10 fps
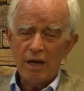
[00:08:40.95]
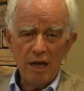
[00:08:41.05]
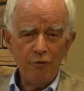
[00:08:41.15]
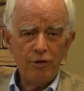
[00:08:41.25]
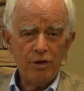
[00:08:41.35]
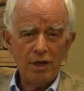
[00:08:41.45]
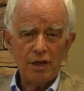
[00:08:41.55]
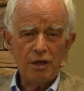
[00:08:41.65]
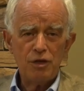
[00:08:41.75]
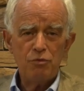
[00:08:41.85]

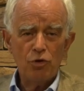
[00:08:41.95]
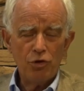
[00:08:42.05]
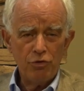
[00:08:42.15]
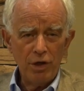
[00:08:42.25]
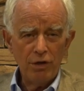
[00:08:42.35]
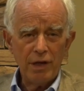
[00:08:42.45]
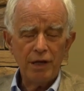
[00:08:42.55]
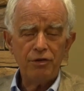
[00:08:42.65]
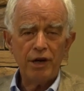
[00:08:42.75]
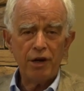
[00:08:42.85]
everything is more real
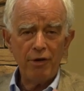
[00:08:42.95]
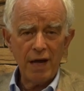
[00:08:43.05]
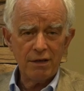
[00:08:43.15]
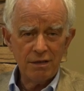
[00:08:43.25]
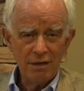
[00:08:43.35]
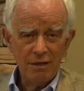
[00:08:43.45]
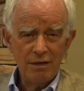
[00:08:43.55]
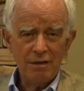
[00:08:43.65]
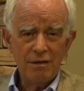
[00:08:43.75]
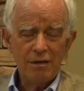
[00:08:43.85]
and direct,
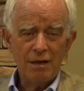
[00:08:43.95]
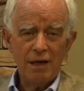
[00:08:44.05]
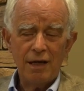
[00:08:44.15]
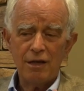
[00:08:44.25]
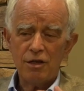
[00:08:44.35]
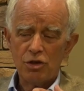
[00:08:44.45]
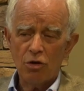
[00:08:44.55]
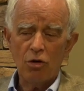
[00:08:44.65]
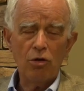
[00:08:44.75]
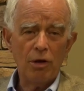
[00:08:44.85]
and it is
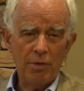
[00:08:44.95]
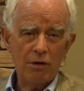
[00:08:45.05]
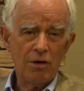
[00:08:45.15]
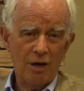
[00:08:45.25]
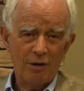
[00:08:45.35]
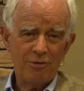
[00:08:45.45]
all about love.